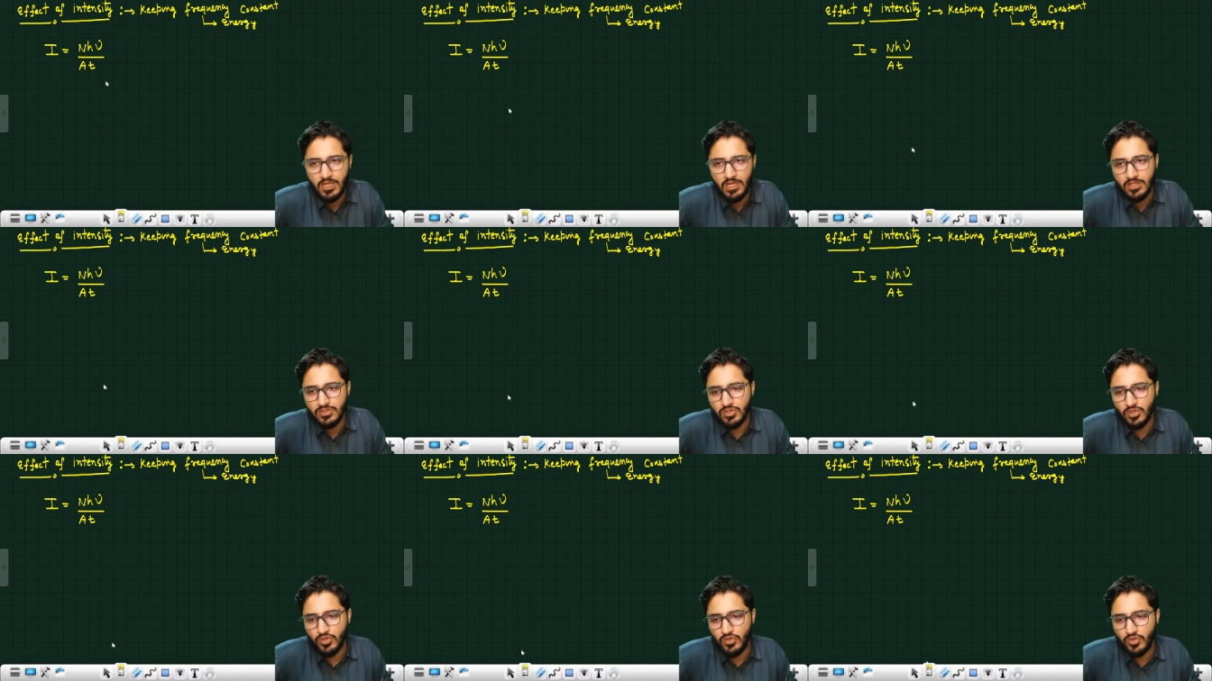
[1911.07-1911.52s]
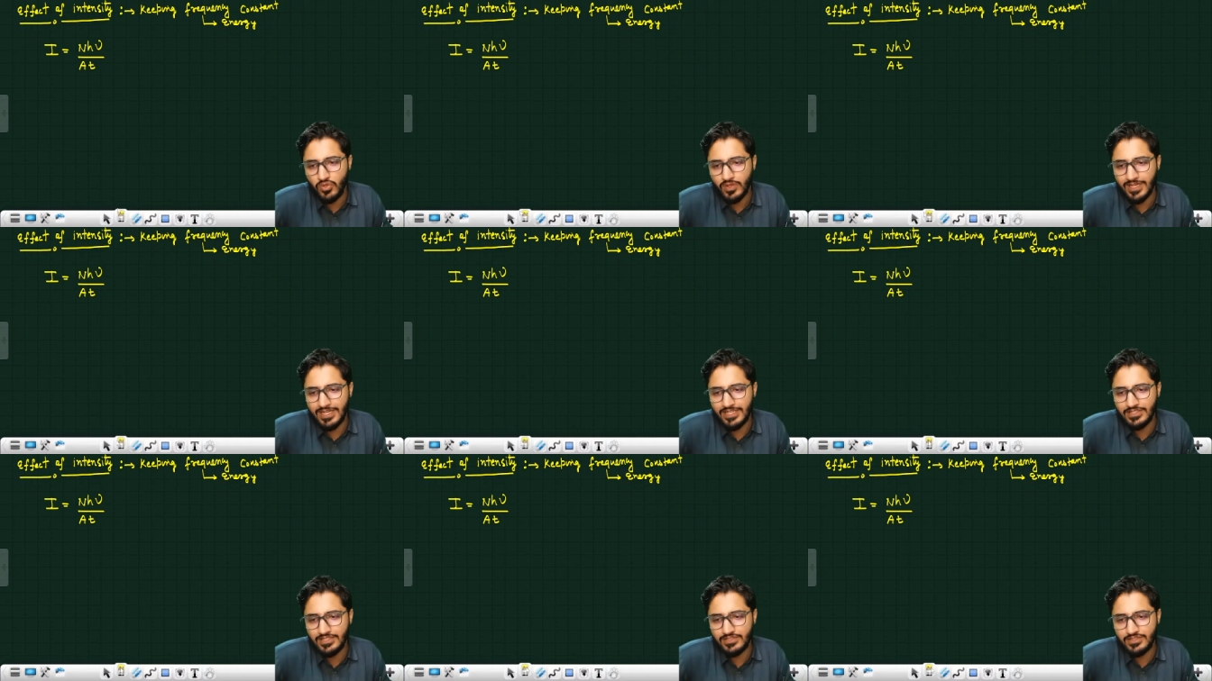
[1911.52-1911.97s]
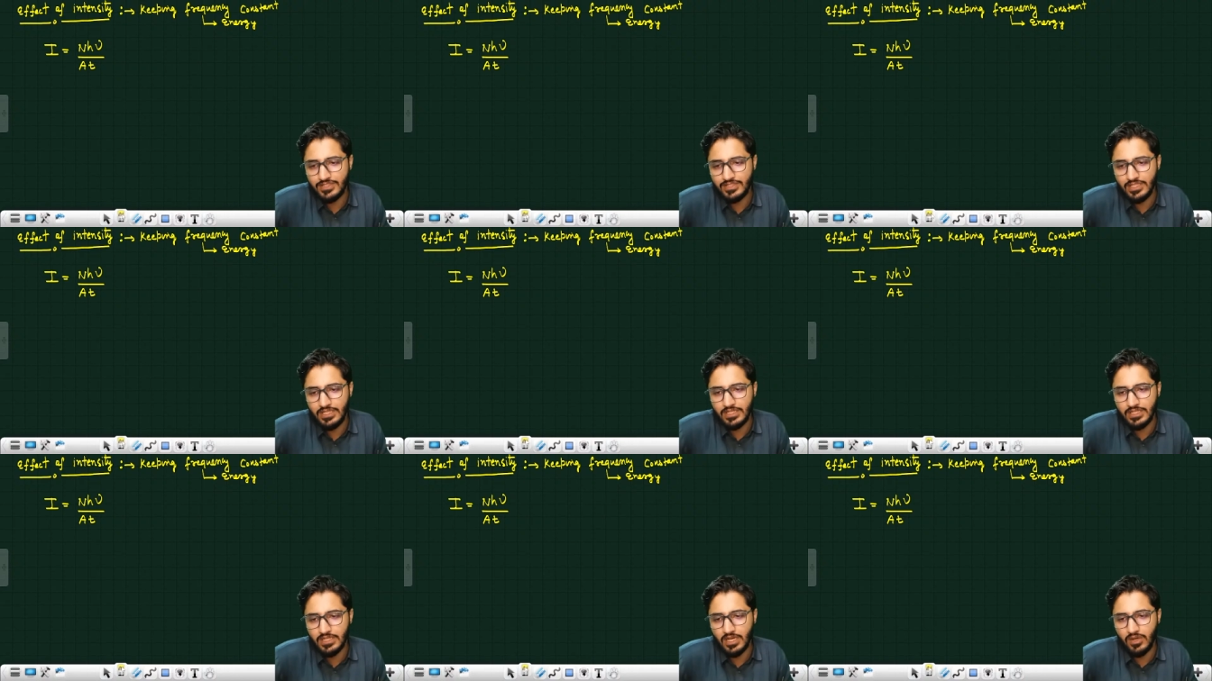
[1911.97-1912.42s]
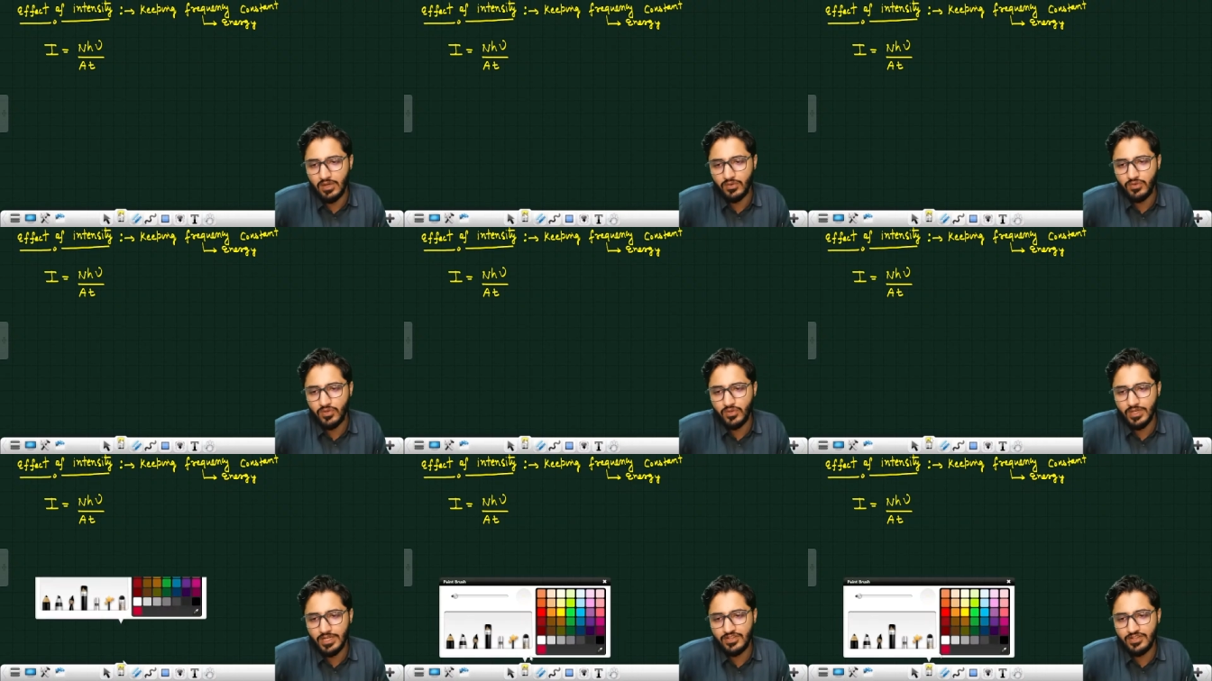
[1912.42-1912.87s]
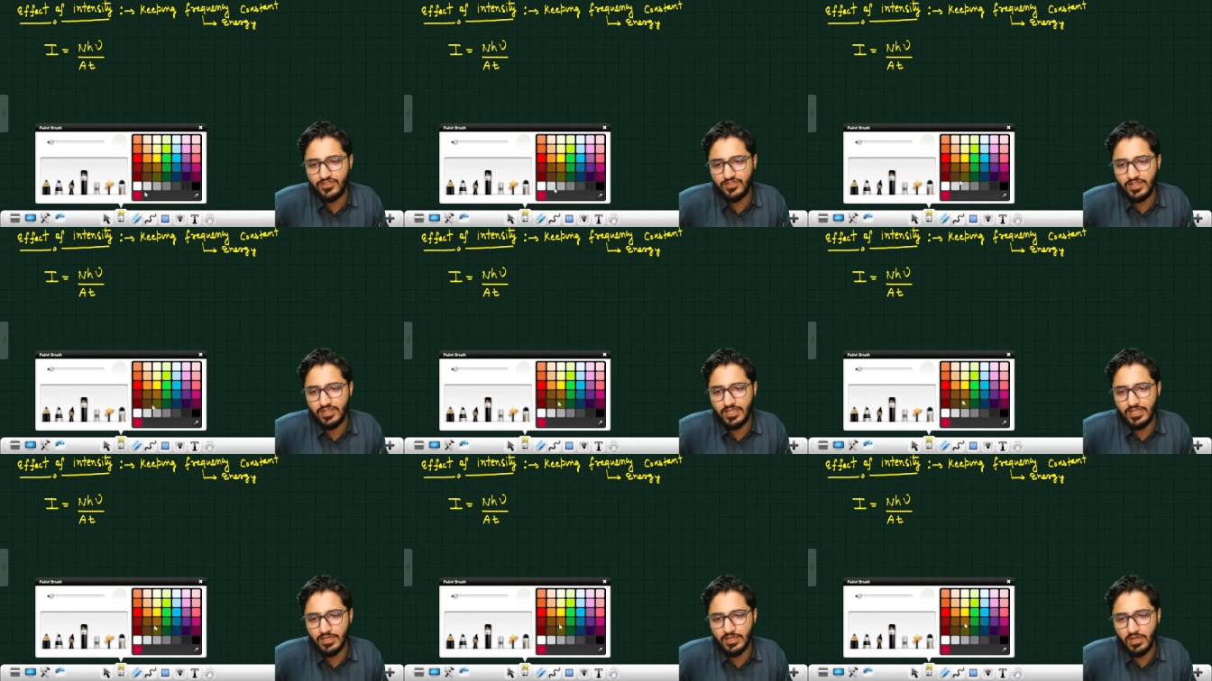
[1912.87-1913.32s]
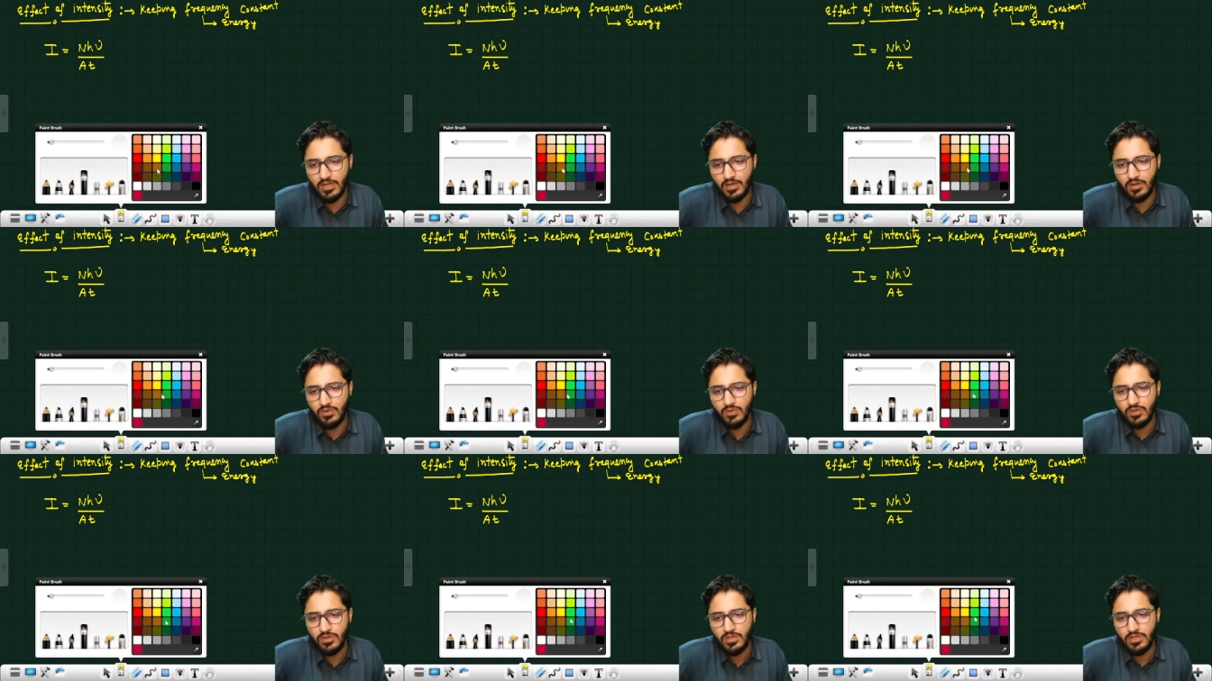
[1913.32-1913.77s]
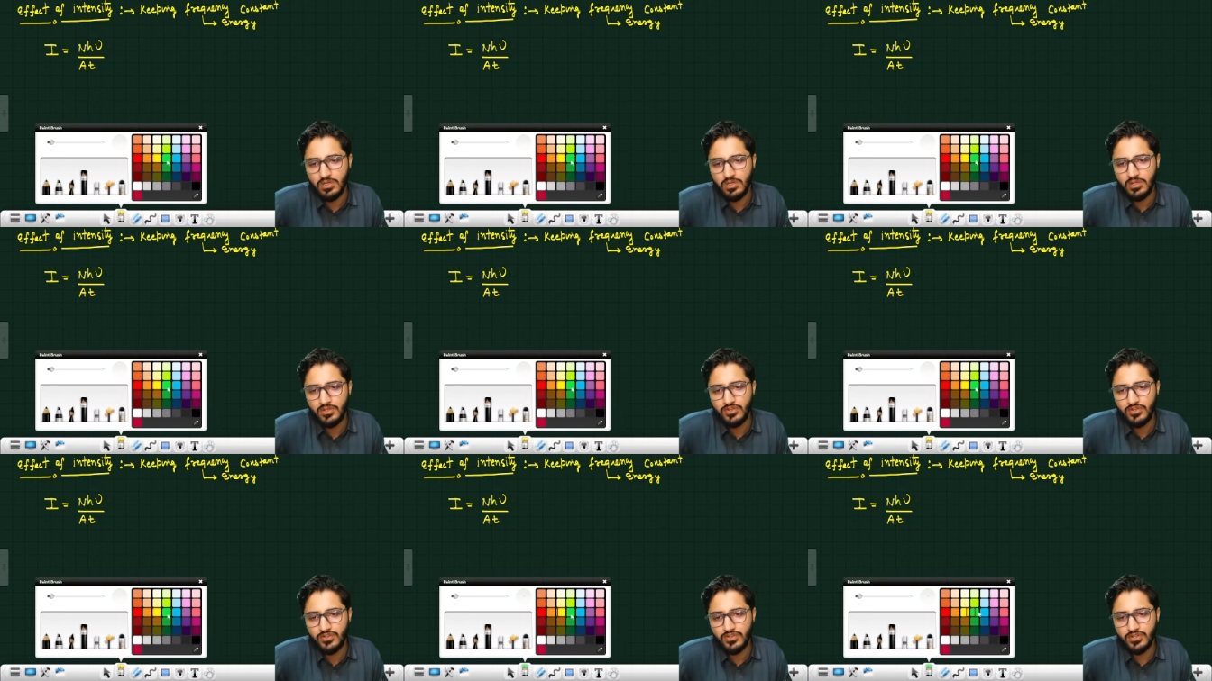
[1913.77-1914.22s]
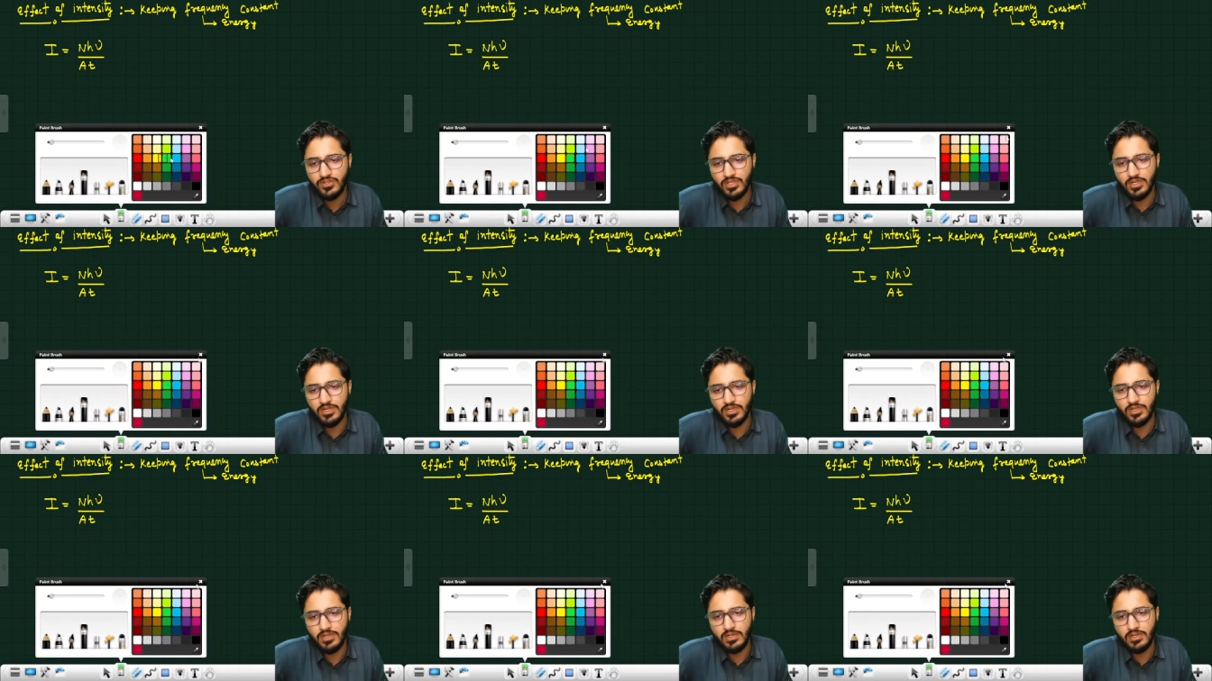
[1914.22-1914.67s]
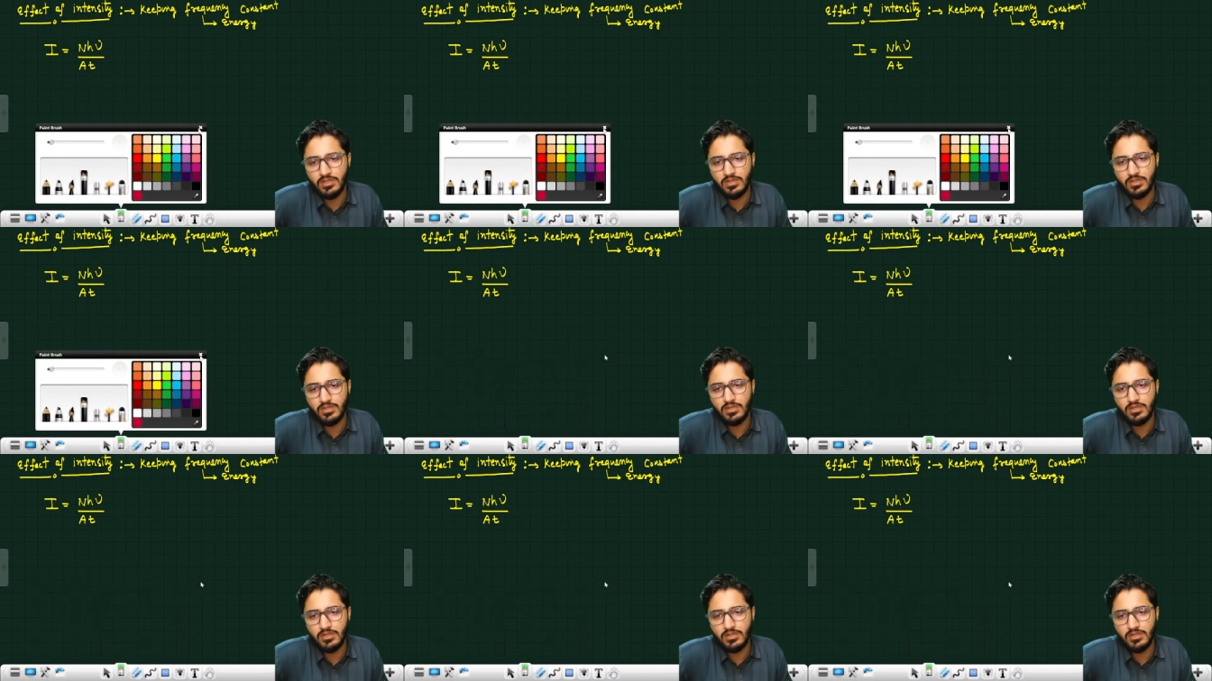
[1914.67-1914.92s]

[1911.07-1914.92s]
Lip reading: So you can see now, sir,